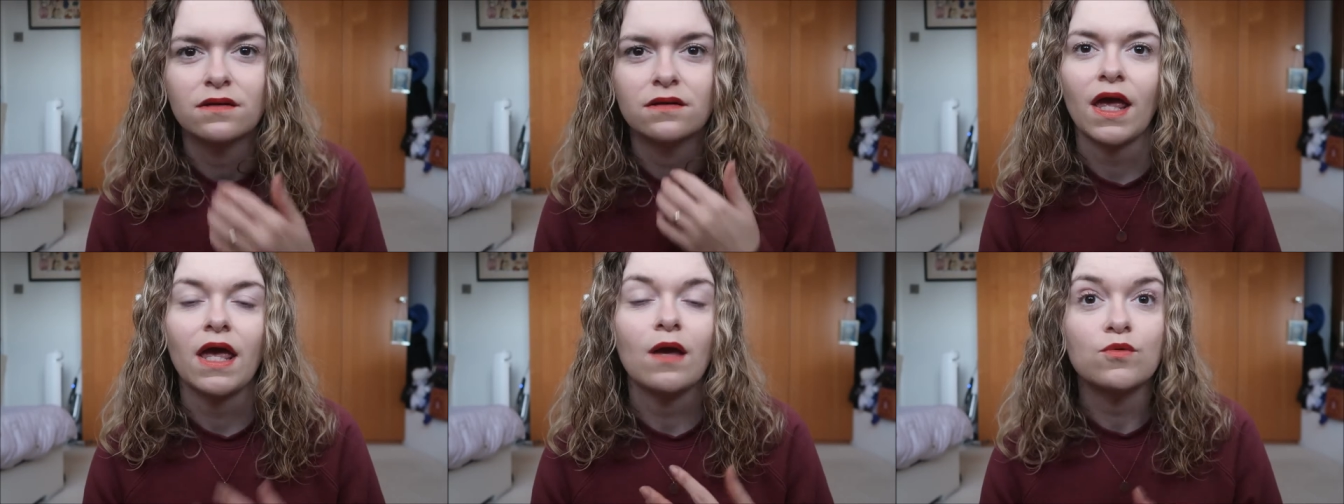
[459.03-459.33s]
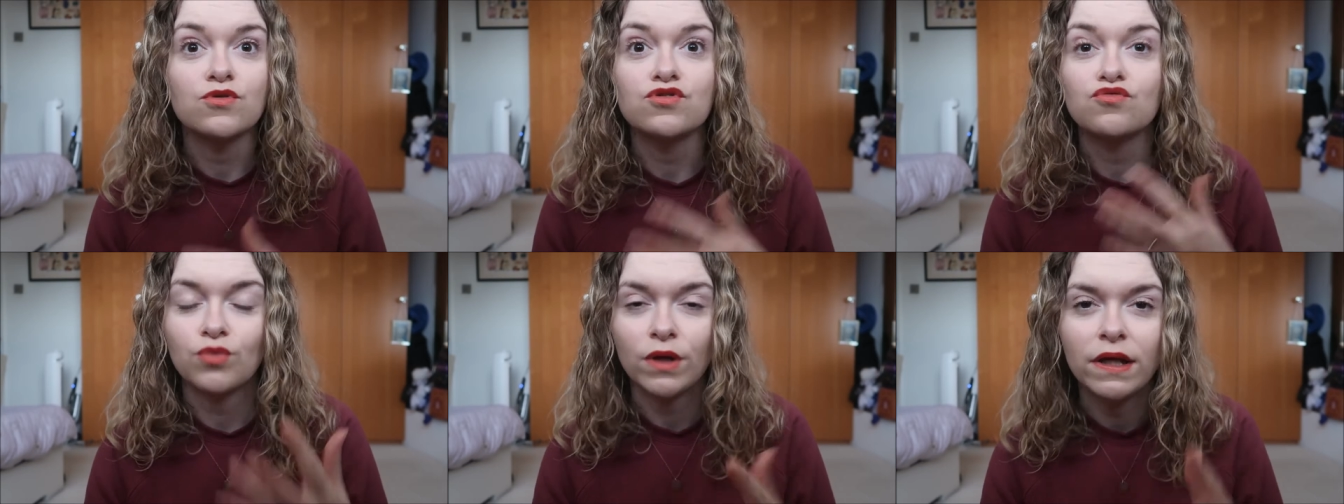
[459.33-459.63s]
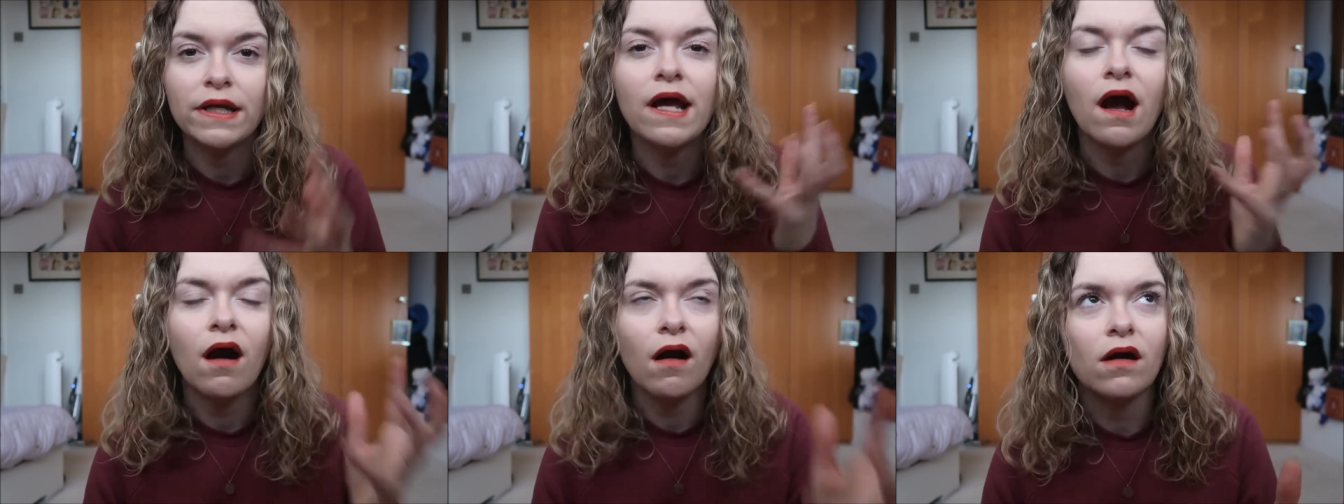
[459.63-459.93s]
It was
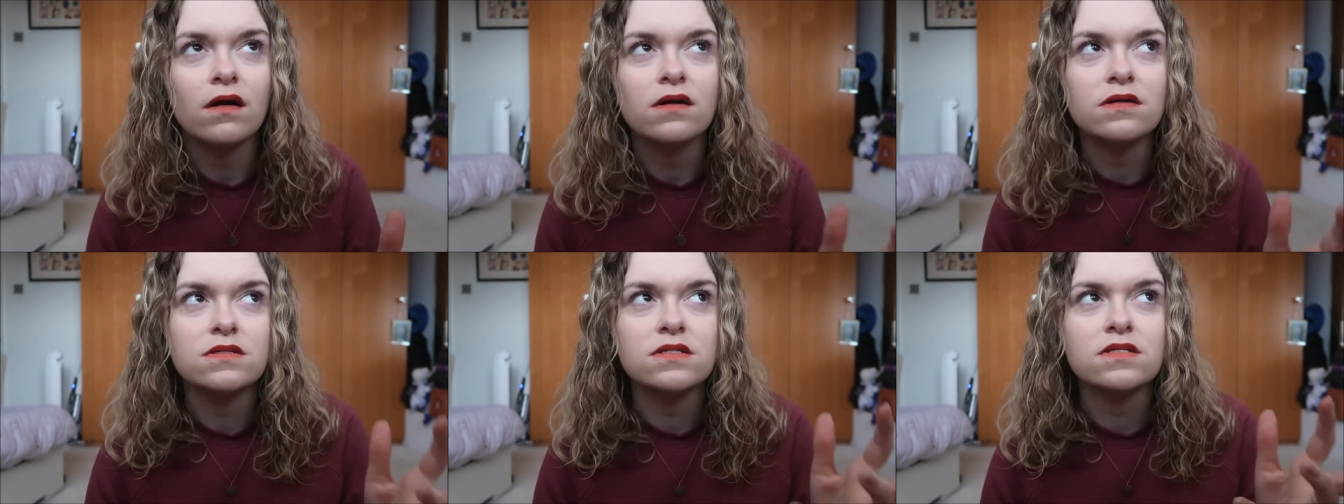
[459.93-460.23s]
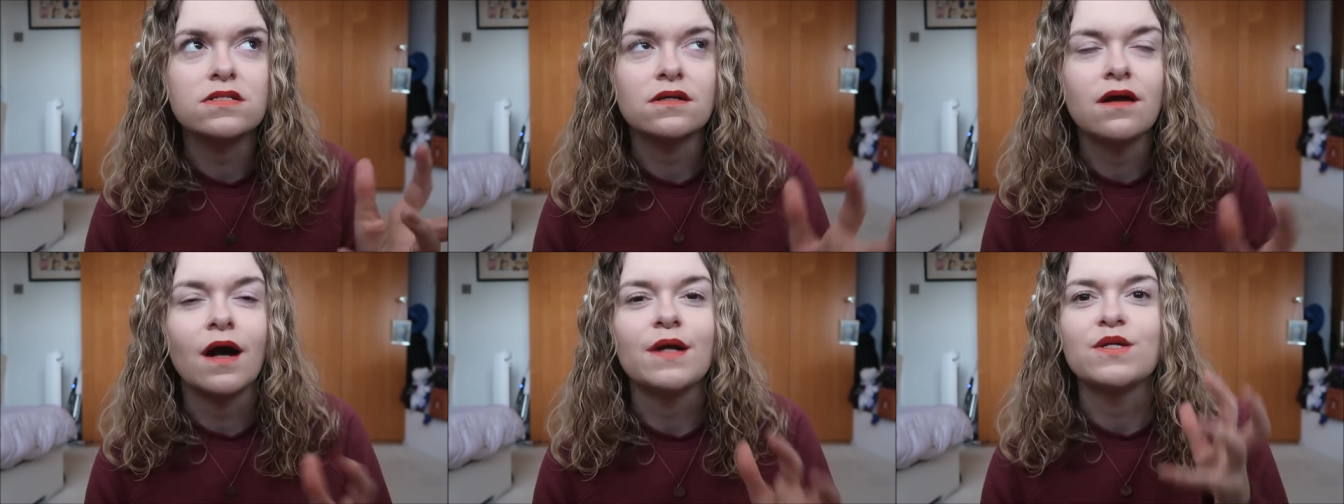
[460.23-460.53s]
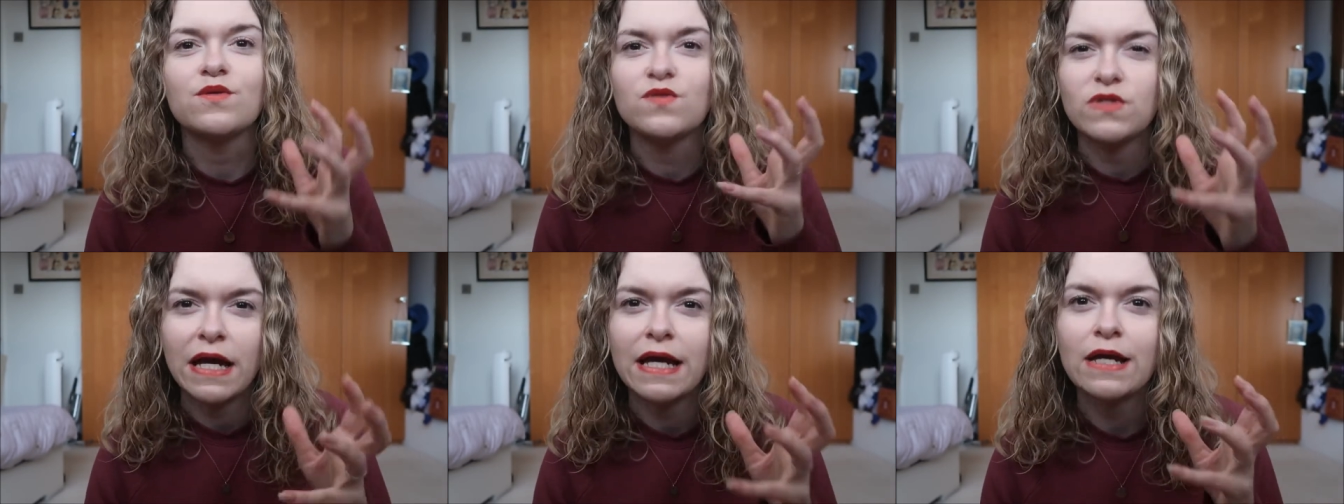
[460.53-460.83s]
really hard to
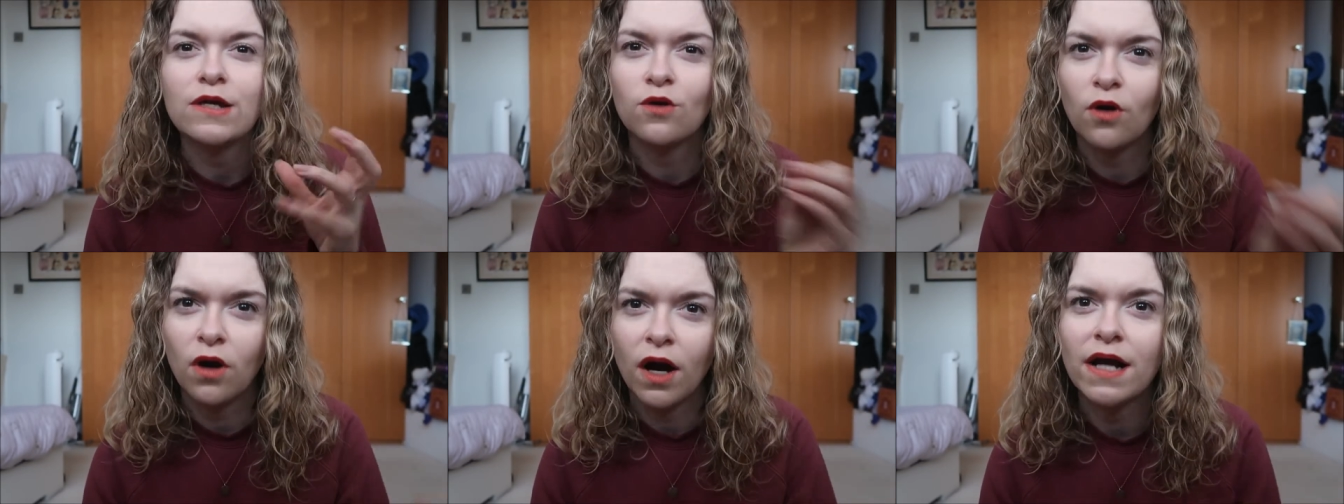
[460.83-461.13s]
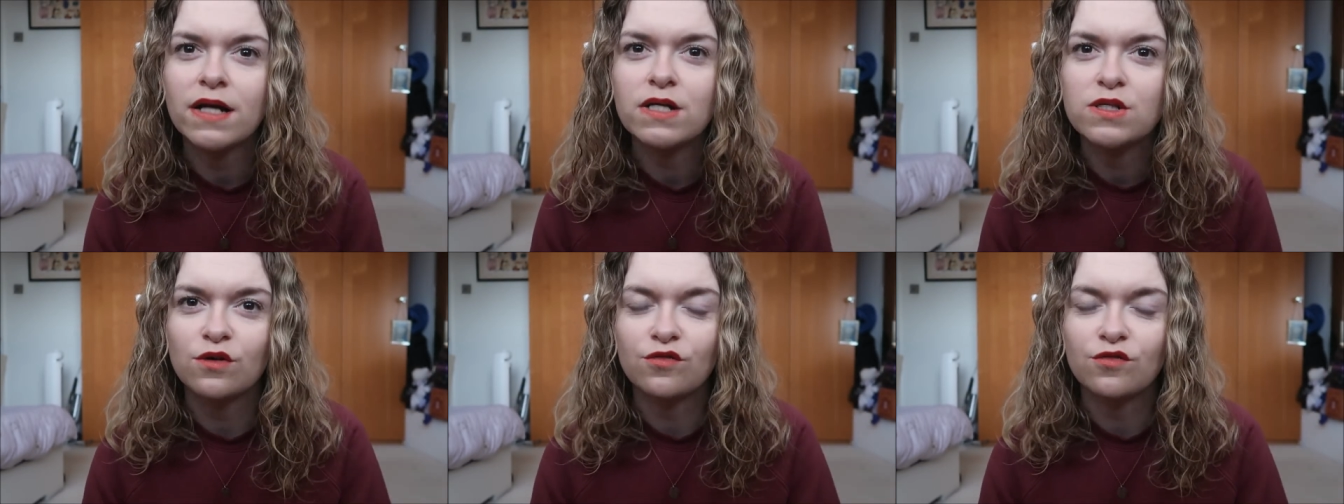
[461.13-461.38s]
kind of take your eyes